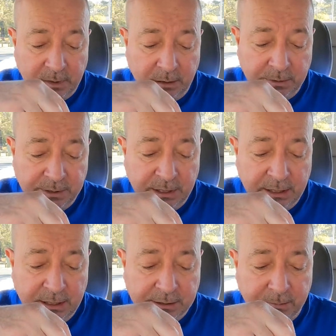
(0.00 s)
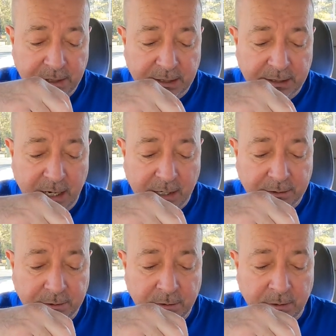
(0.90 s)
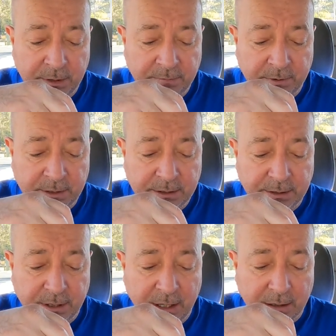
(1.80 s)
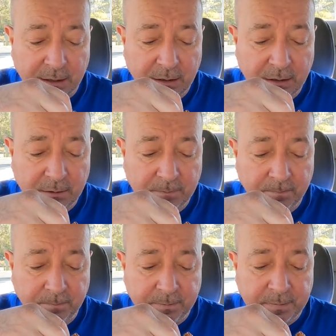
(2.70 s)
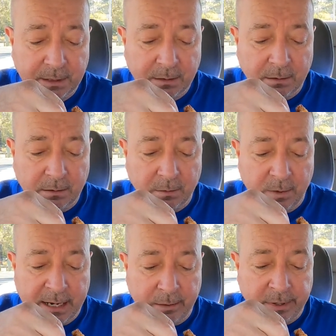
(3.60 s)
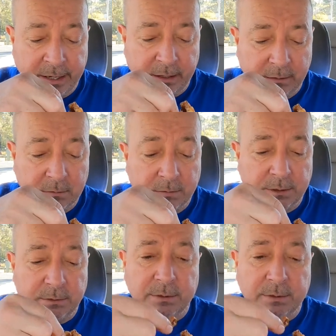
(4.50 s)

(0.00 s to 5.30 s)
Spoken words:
I would say that's a bit of duck too. I want to find this duck. Right. Oh, there